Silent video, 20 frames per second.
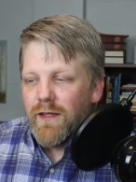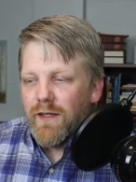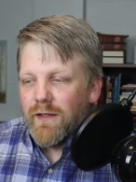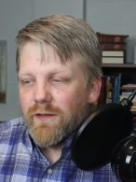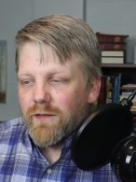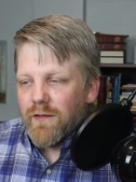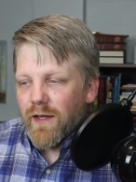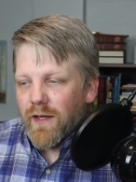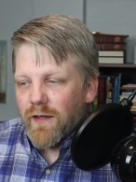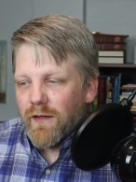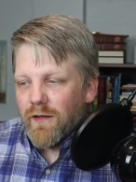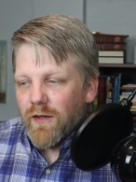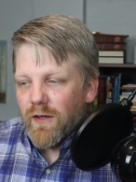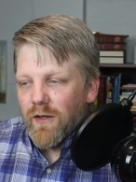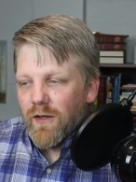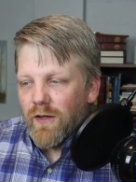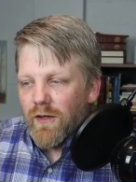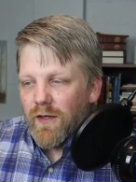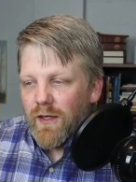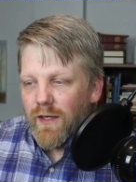He said
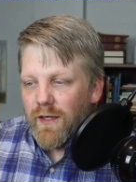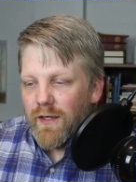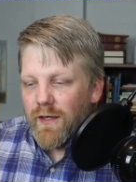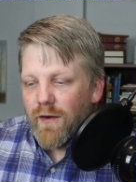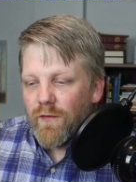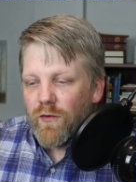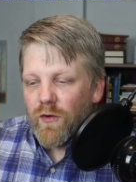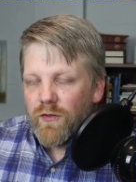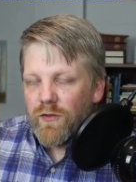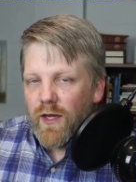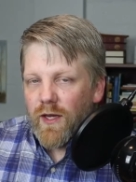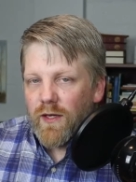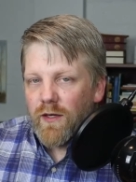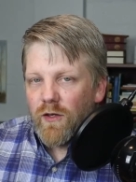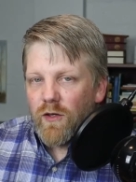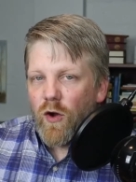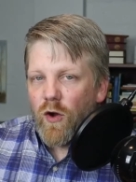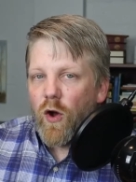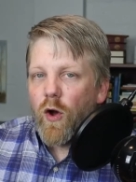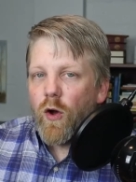he never
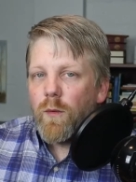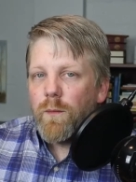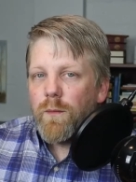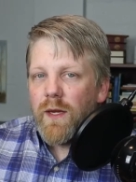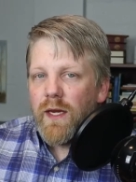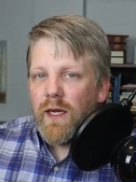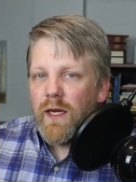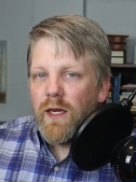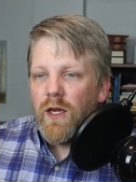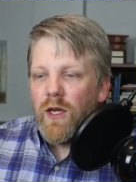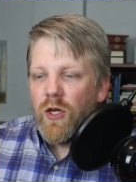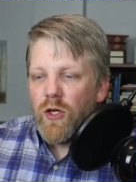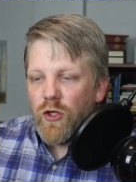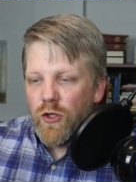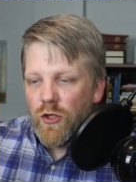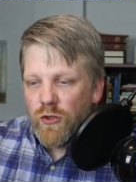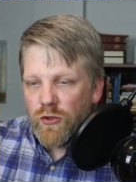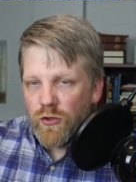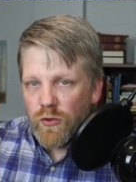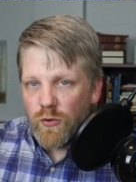said call me
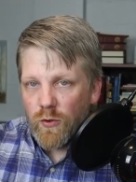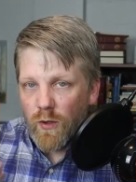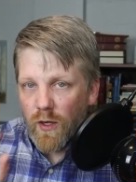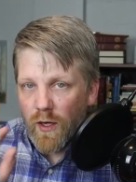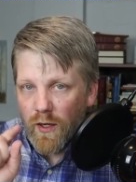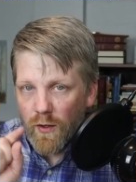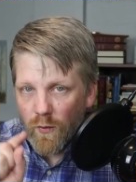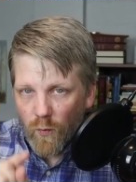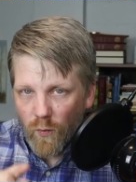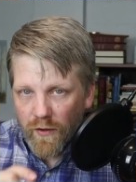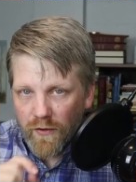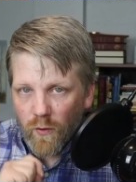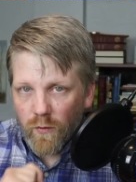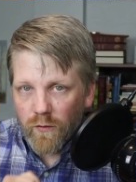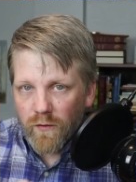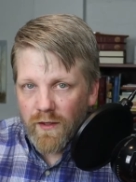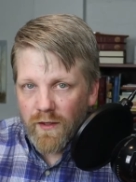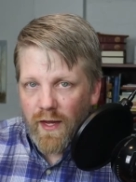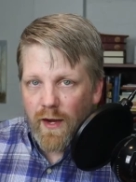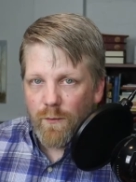Yeshua with
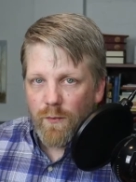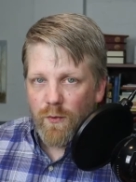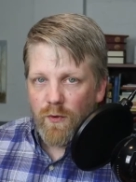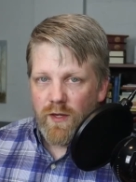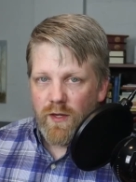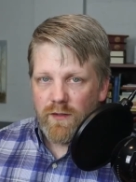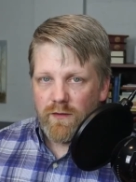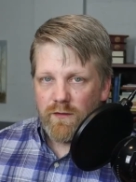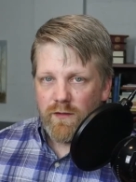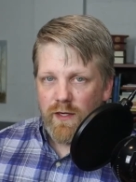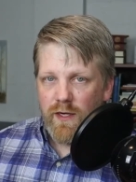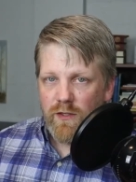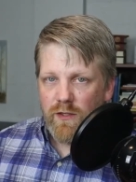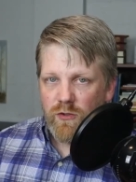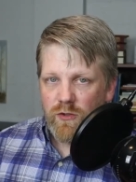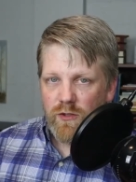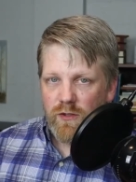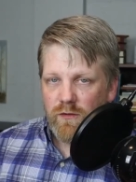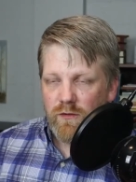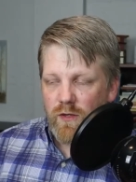only that
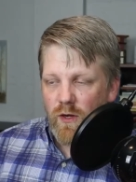pronunciation.